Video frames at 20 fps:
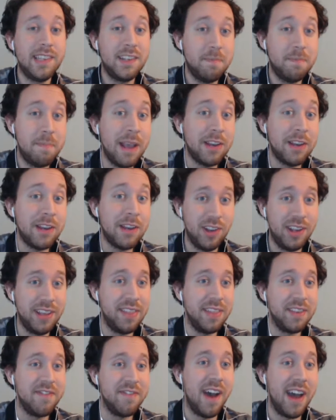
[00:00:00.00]

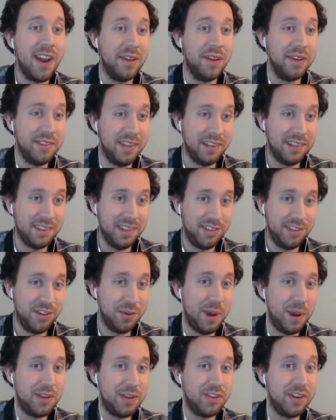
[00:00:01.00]
Especially the final
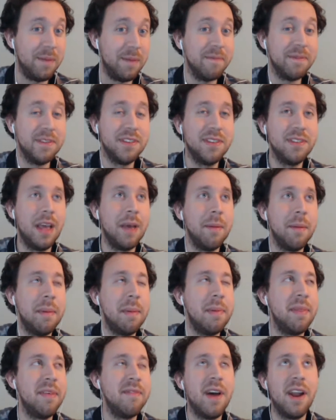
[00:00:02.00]
6 situation.
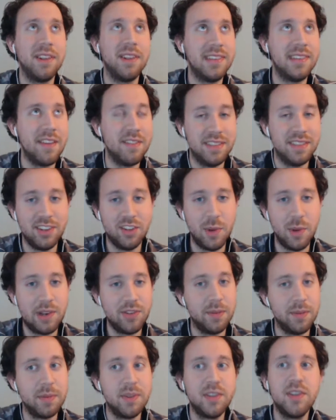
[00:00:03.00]
The final 7
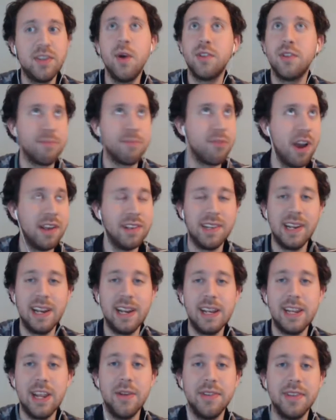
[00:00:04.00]
situation. I'm so
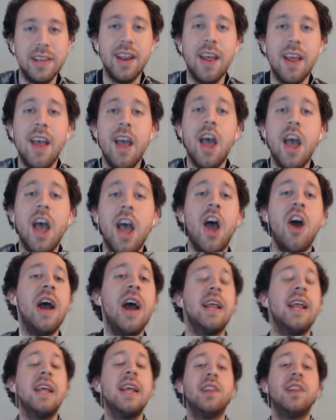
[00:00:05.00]
surprised they didn't use it.
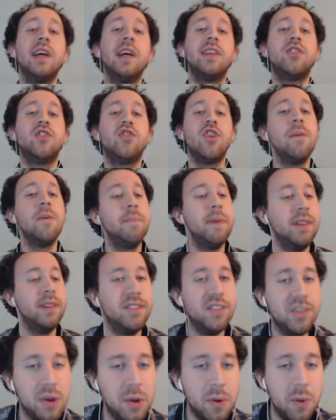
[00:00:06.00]
All right, let's jump
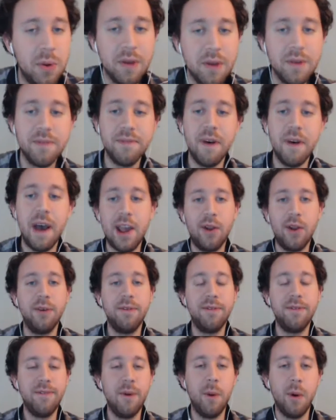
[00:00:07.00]
into
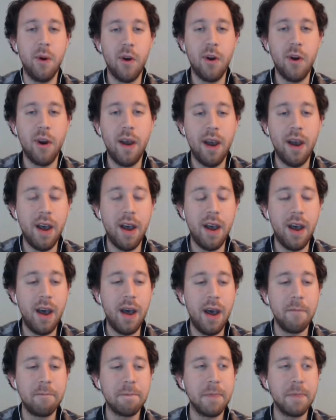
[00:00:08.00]
Final 4
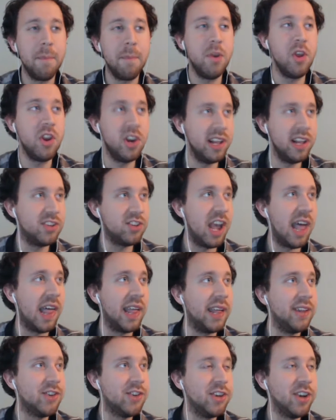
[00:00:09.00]
immunity
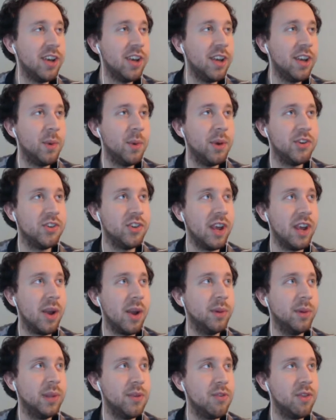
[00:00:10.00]
challenge, which
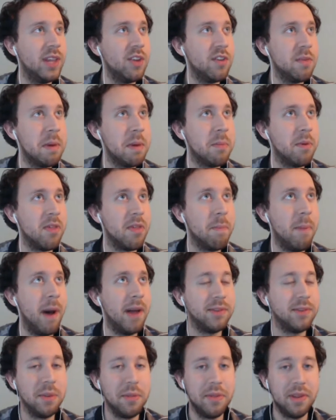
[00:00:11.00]
I only really remember the
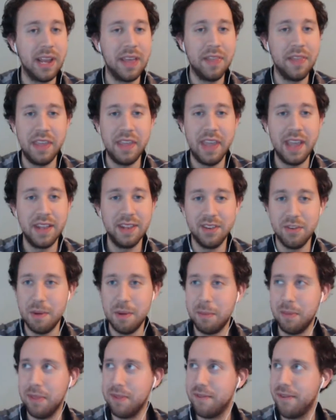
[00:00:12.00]
puzzle thing at the end. Do
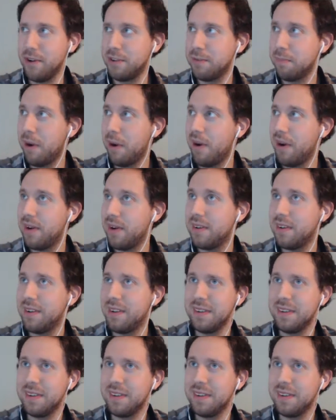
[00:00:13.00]
you remember the first part?